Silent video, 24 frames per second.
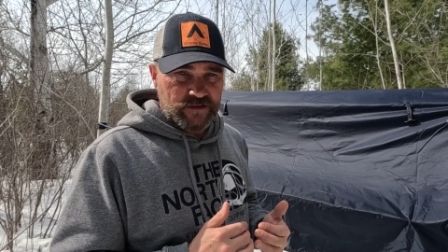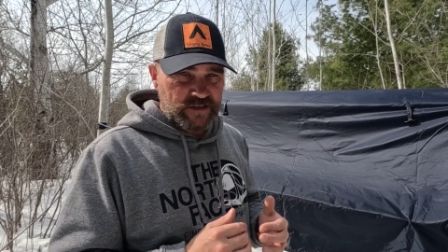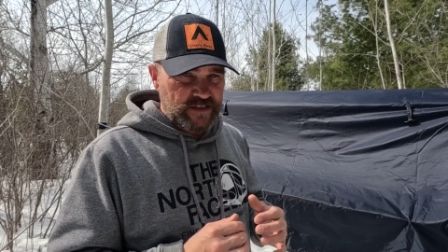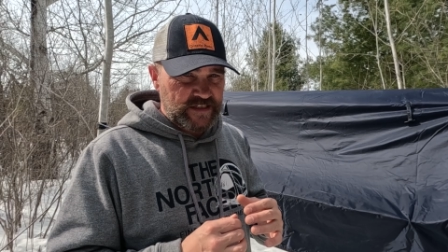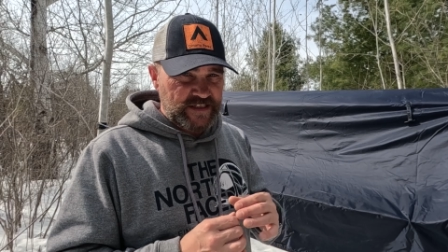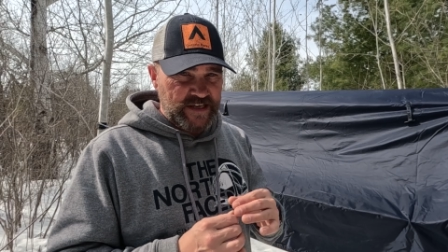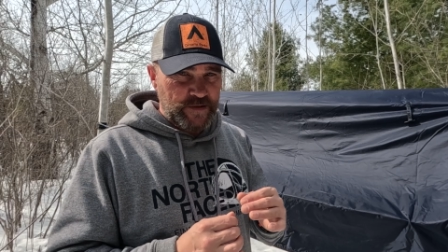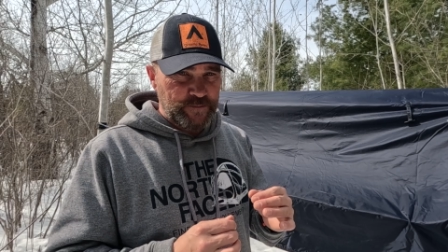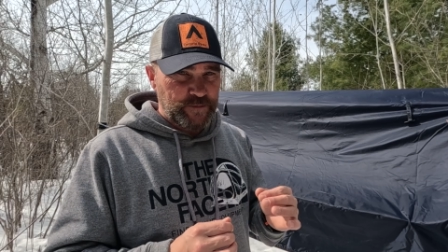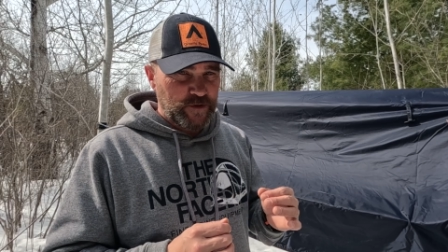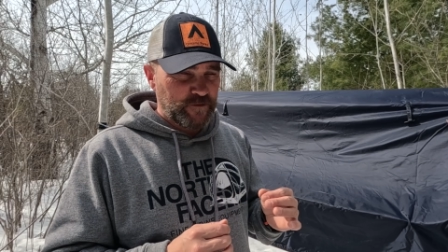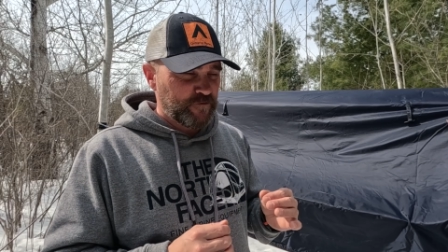
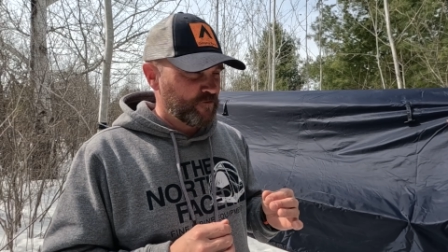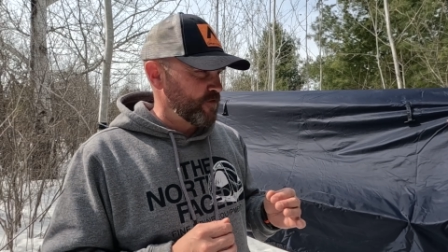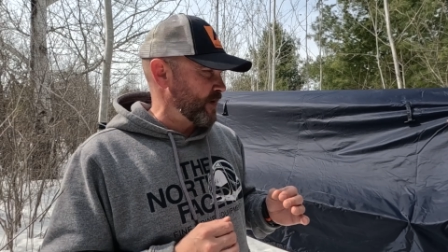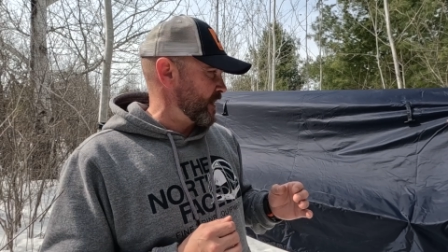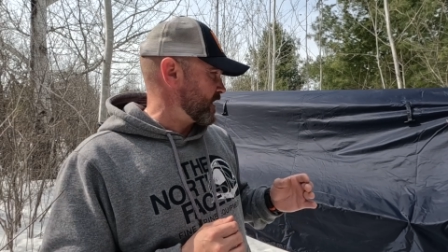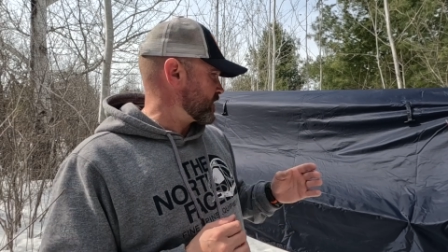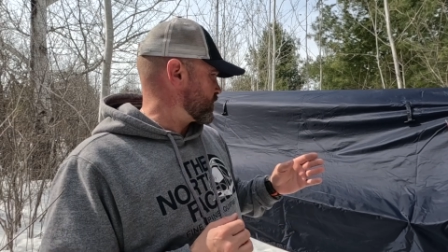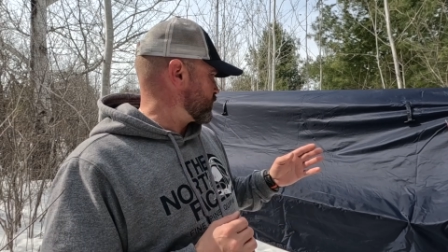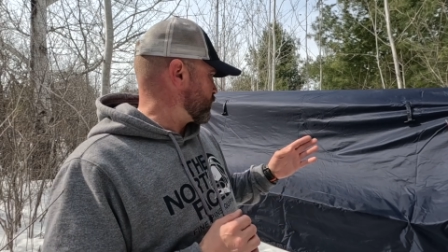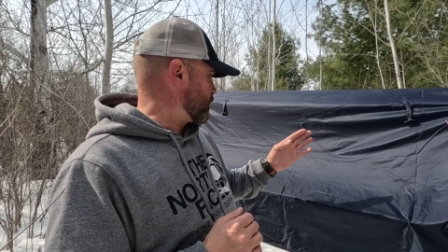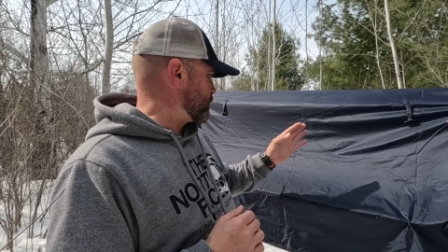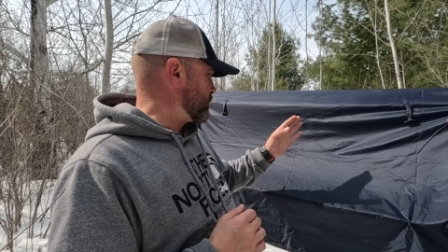Simple
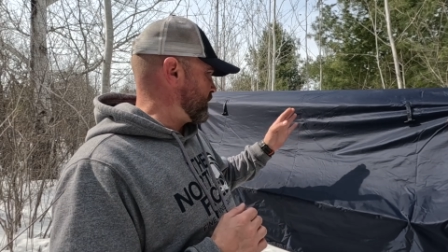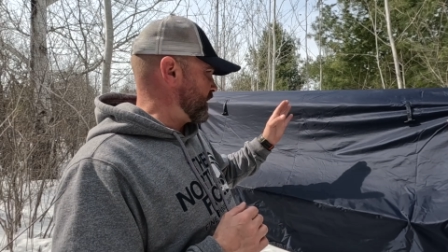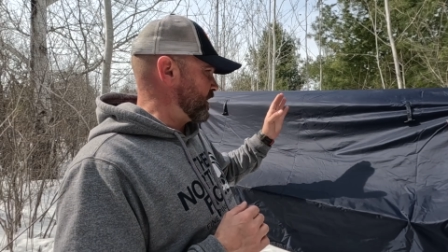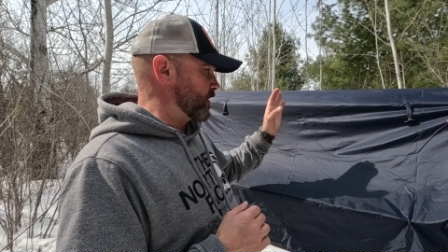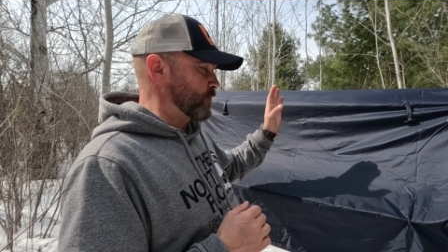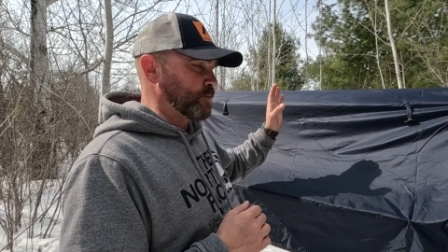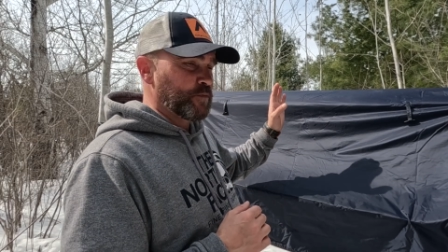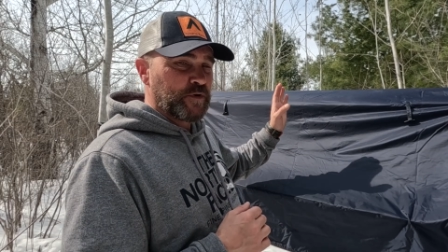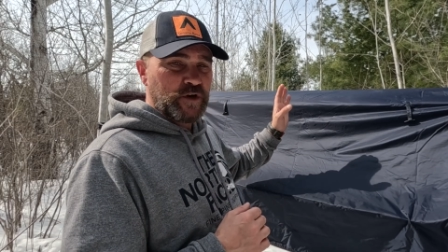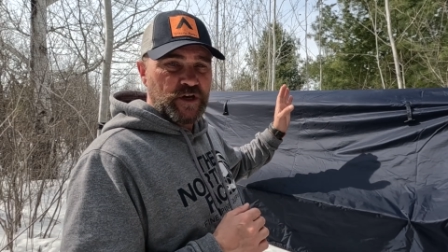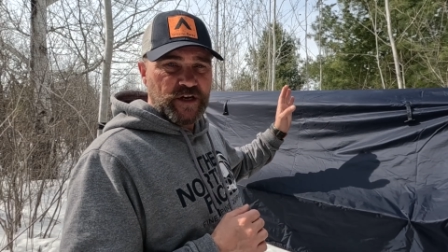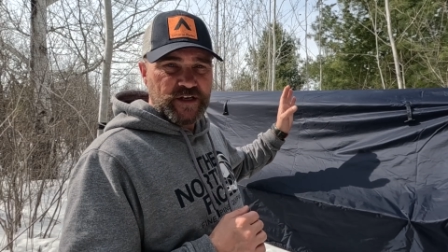fix would be
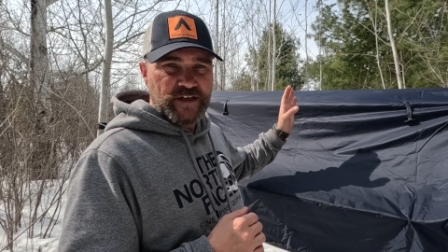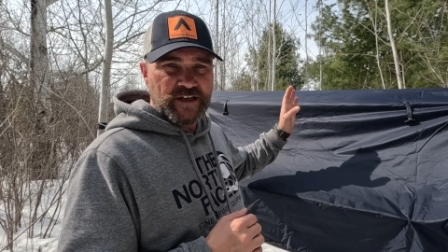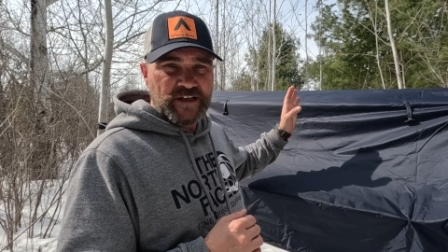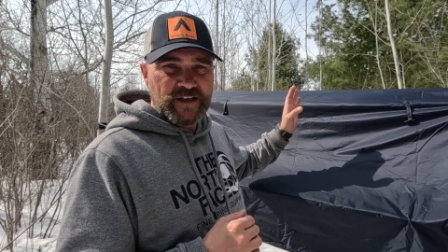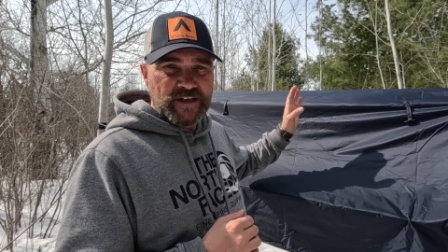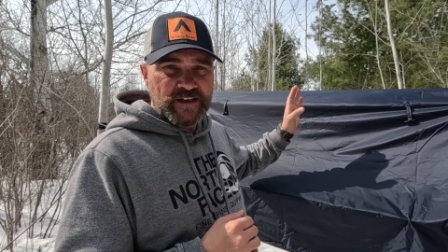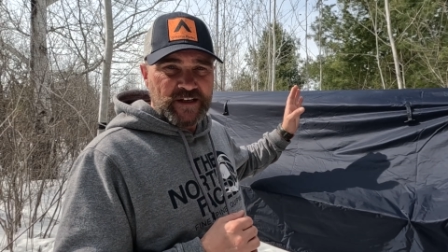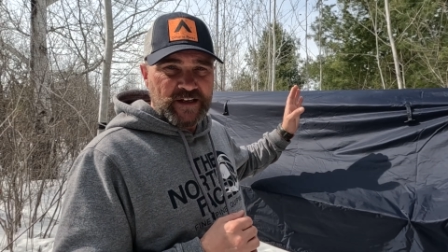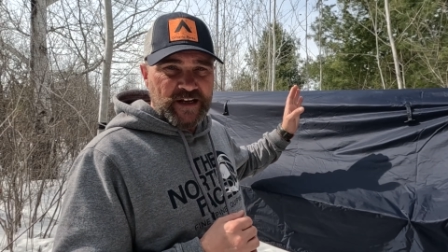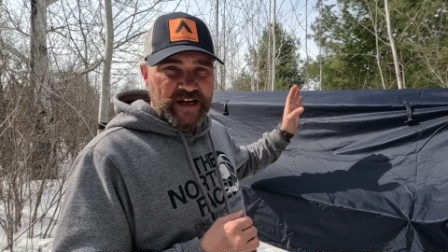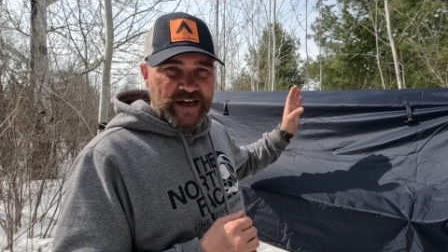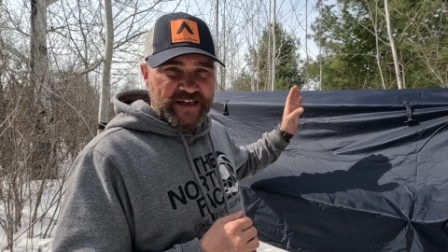to put
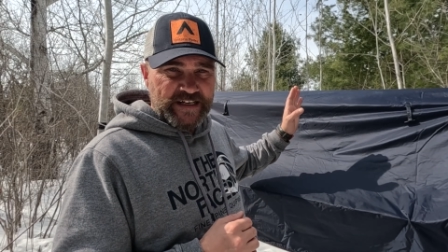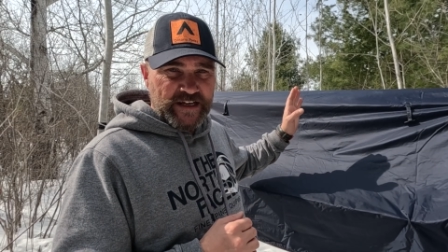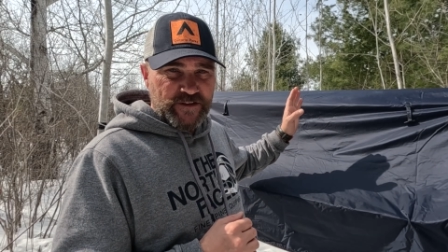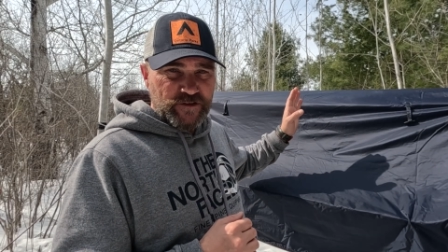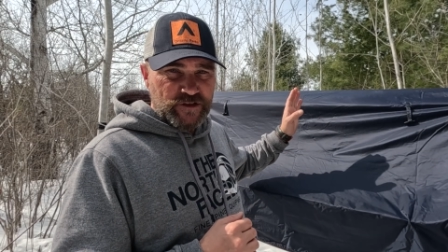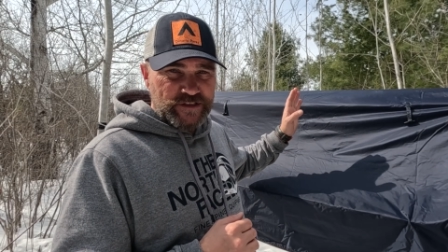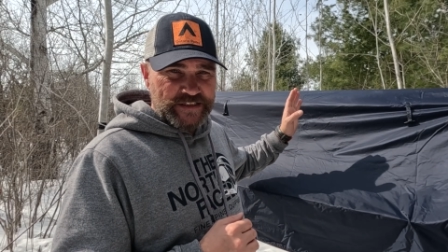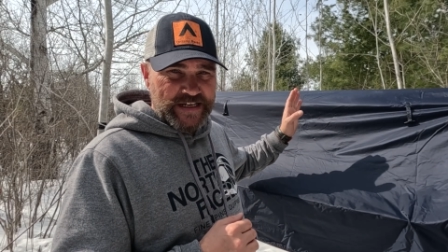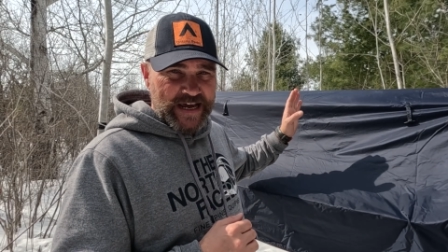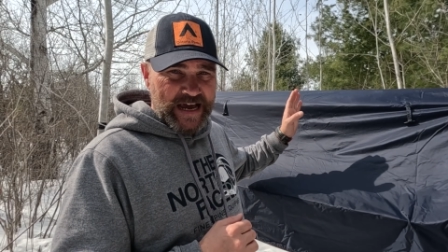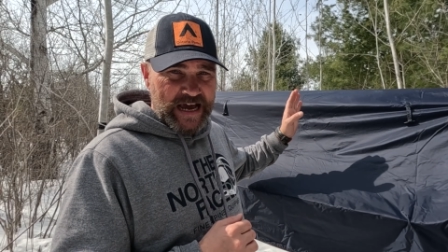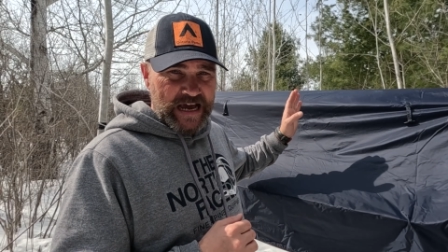
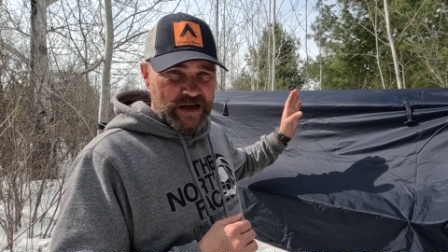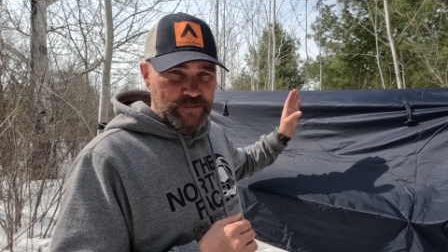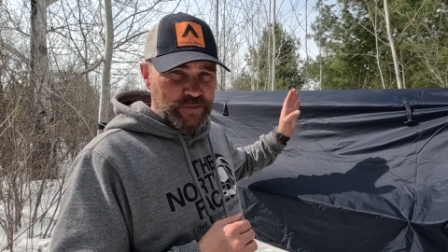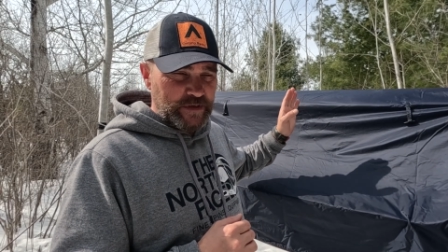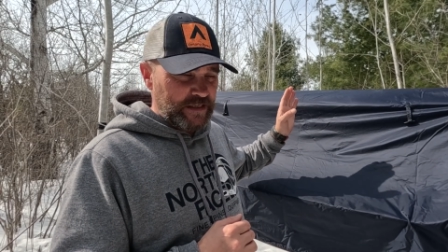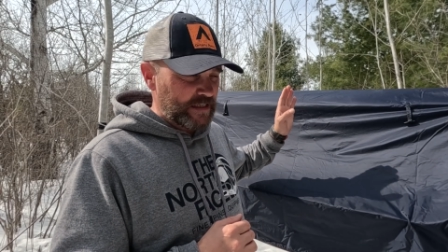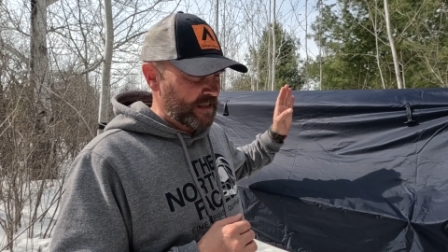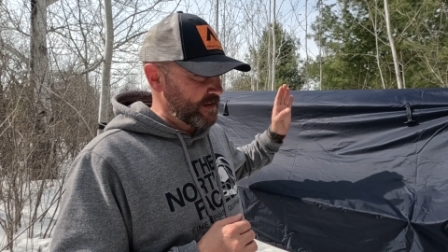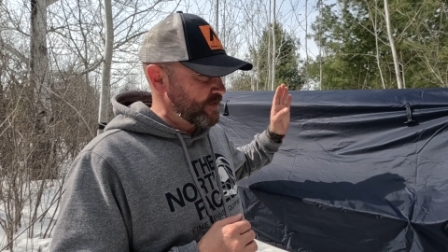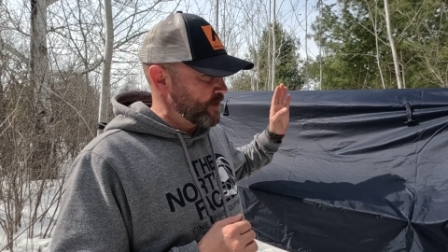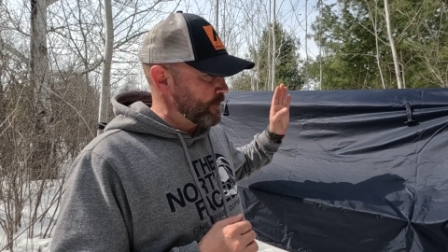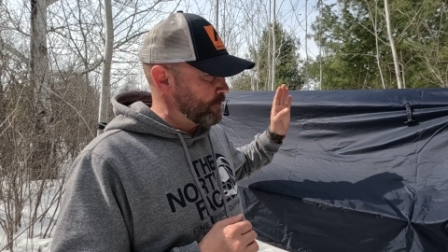another tab
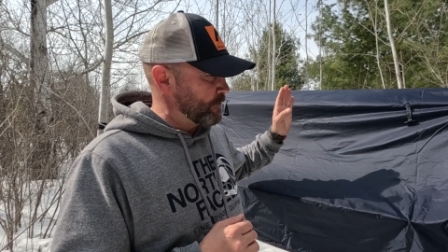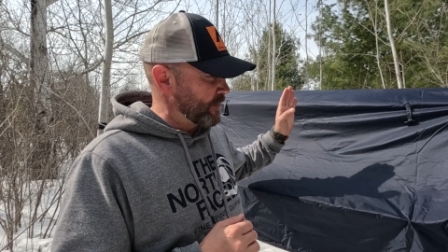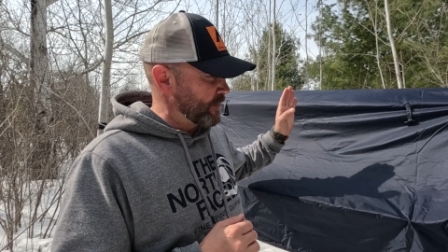in the